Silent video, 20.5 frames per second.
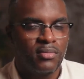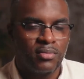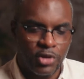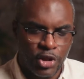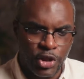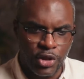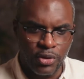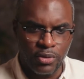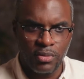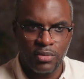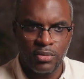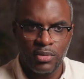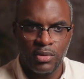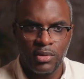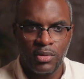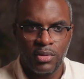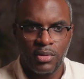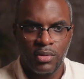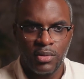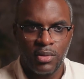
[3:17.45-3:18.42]
Two,
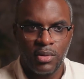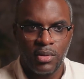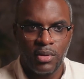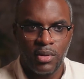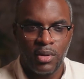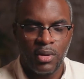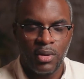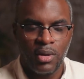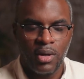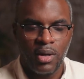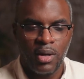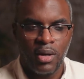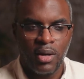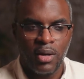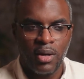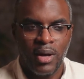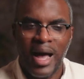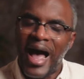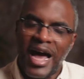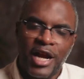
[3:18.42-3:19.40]

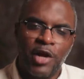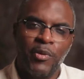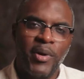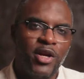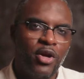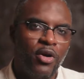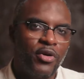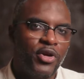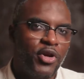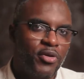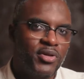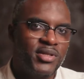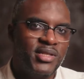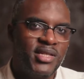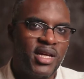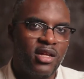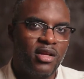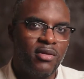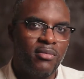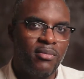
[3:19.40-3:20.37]
how do I know you're
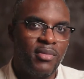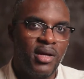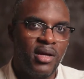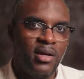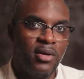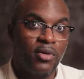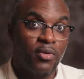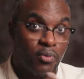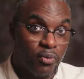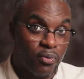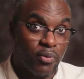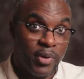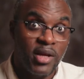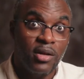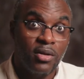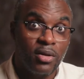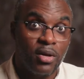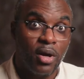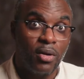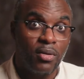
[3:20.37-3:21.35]
selling me
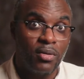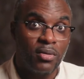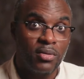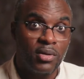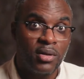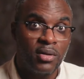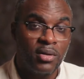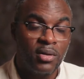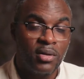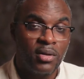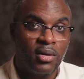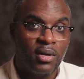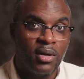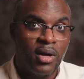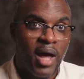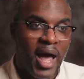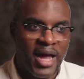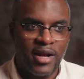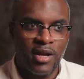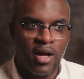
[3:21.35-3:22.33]
real gold
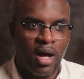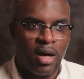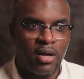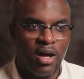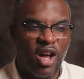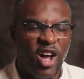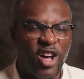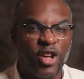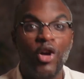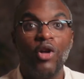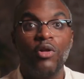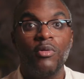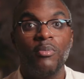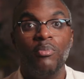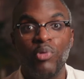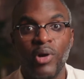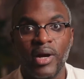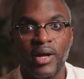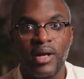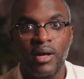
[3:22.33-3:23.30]
and not a gold
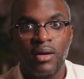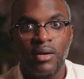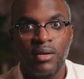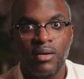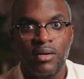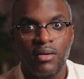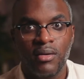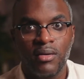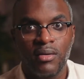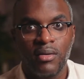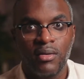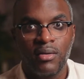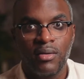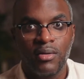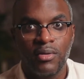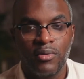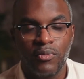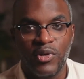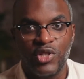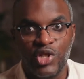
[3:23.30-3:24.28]
brick,
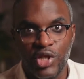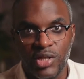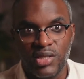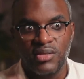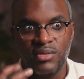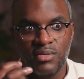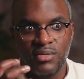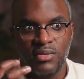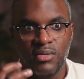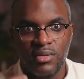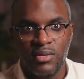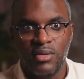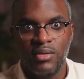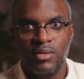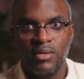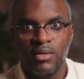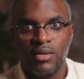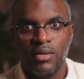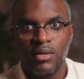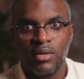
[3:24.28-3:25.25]
which is
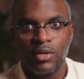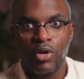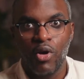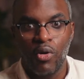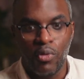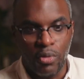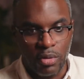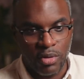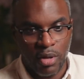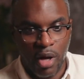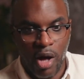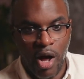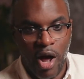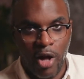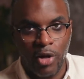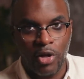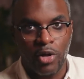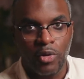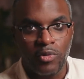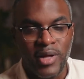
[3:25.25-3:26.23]
gold
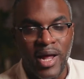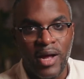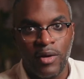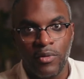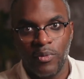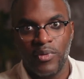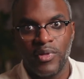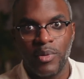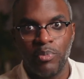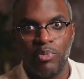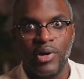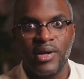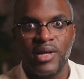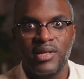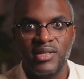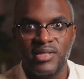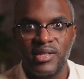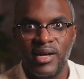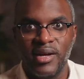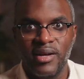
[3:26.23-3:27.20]
hollowed out with a brick
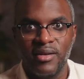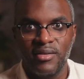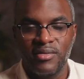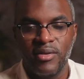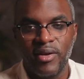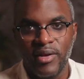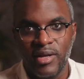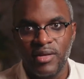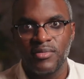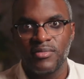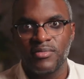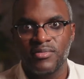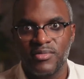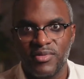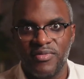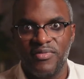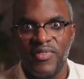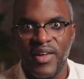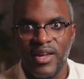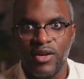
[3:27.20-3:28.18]
inside, like
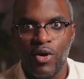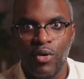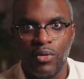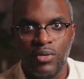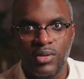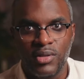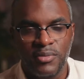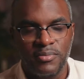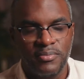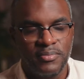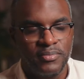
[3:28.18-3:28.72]
fake gold?